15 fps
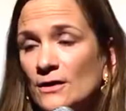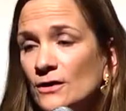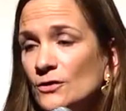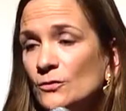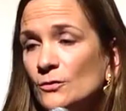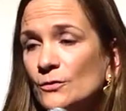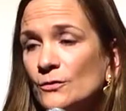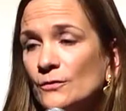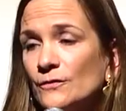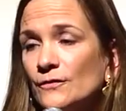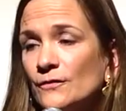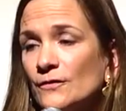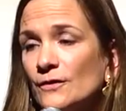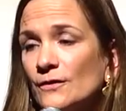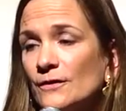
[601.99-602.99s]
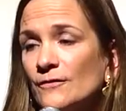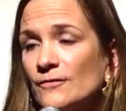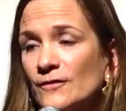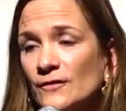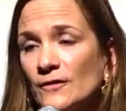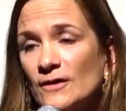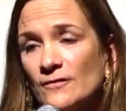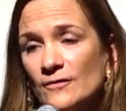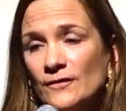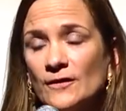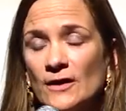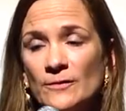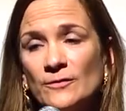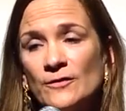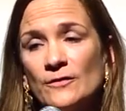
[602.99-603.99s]
you could, uh, if a slave
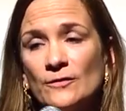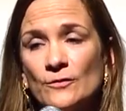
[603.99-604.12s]
escaped to the